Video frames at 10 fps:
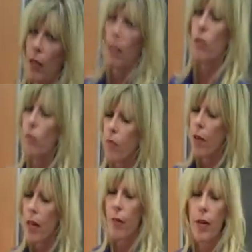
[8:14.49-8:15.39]
It's
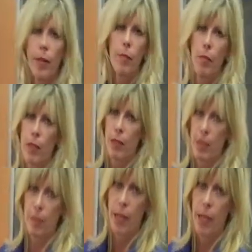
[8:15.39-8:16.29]
very, very important
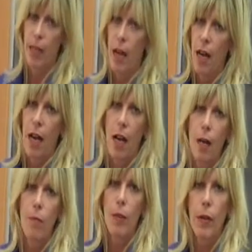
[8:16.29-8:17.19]
to me.
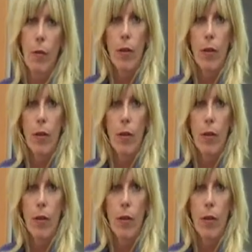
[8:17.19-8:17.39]
You know,